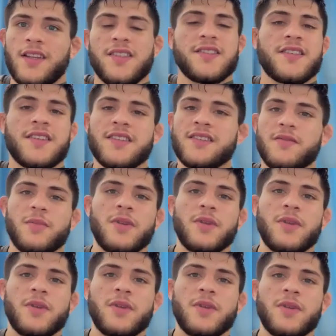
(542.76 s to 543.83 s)
these kids have been
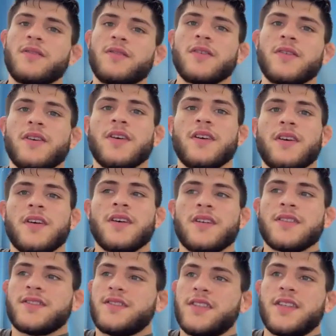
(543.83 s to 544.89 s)

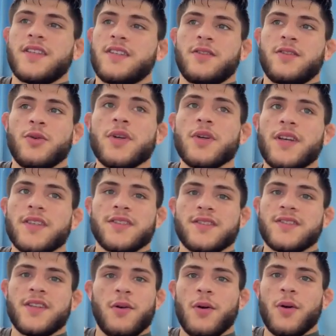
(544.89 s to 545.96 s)
seeing doing it since
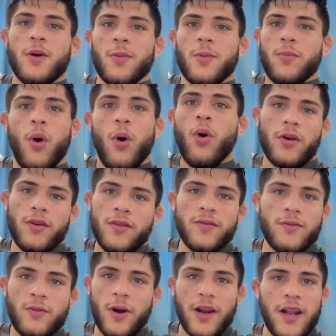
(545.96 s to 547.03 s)
they were born,
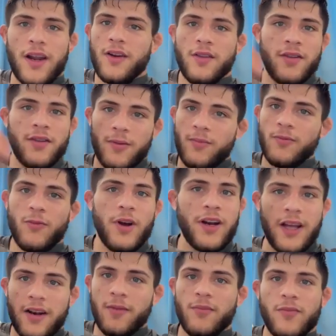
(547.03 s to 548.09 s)
right out of
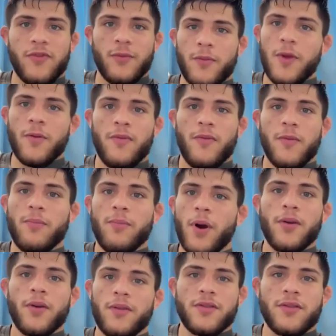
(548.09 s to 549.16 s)
from
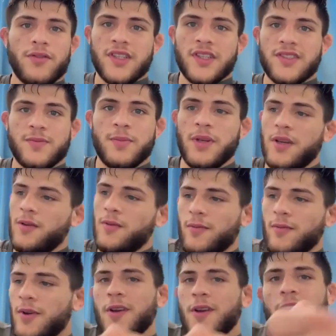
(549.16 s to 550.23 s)
birth, just being,
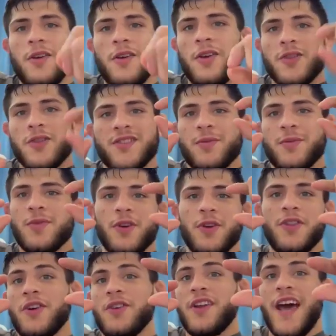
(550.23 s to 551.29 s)

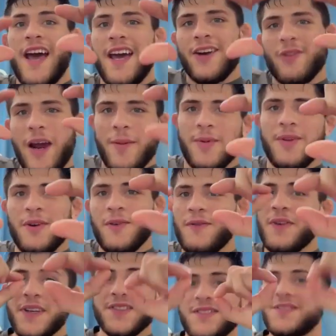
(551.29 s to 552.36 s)
their dad grabbing their
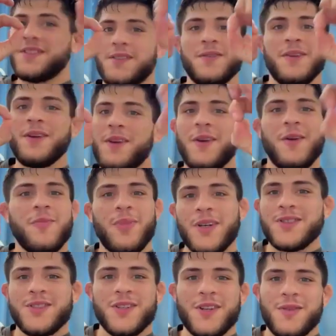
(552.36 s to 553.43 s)
fist and
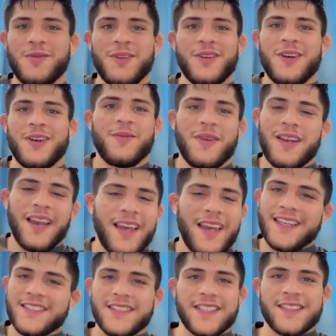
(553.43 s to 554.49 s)
punching them. You know what I mean? Like
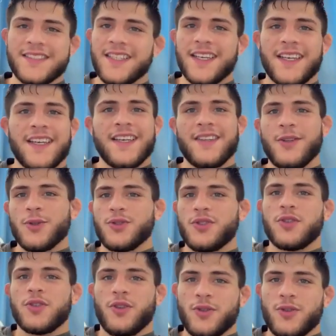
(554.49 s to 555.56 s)
it's just those
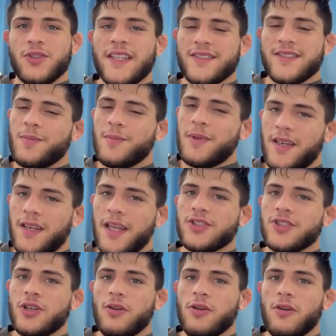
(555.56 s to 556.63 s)
that's gonna be the next
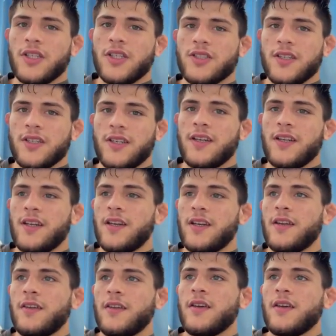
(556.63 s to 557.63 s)
generation, and